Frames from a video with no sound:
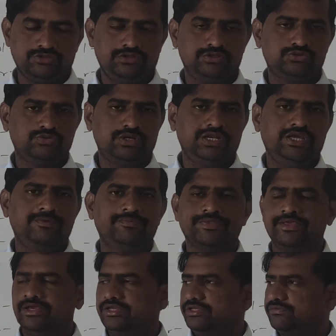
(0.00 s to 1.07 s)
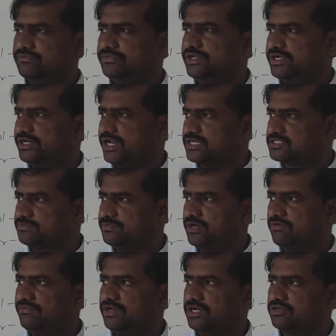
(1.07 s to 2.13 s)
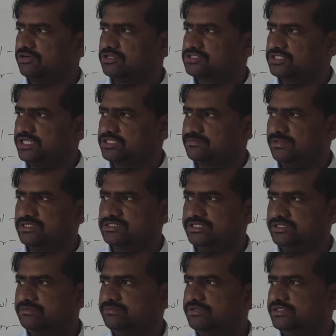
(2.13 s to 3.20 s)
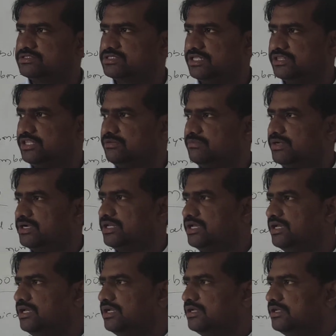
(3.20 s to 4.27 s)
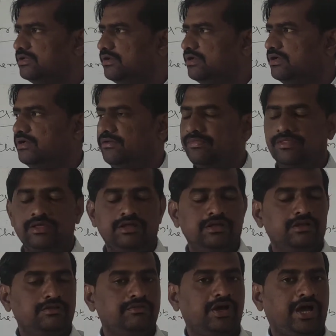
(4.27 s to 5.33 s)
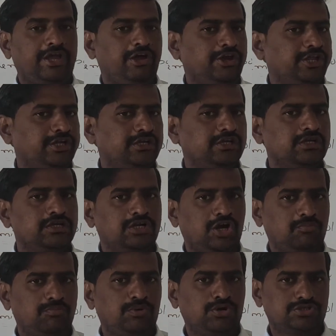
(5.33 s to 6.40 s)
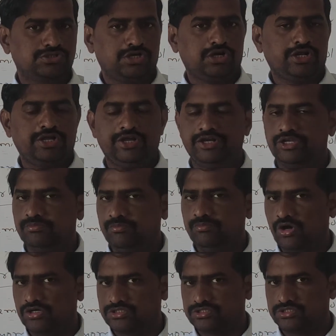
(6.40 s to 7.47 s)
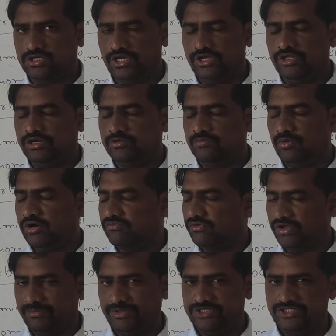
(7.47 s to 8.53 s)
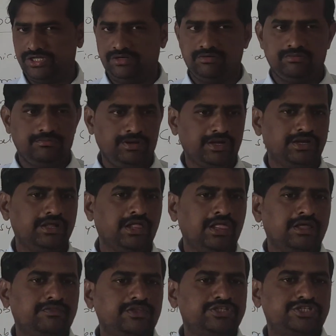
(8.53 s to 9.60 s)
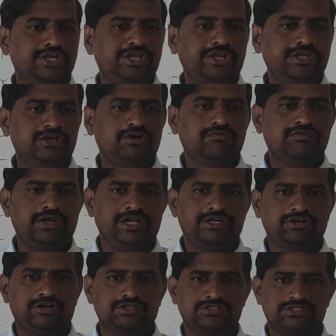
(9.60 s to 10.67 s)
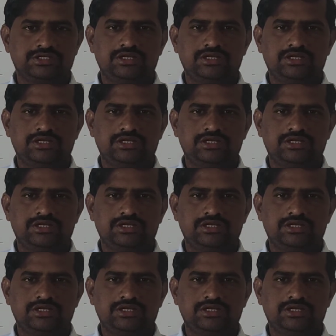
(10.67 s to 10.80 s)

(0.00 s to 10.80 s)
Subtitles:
usually if the transfer of electrons takes place, it is nothing but the ionic compounds or ionic bond formation, but the sharing of electrons.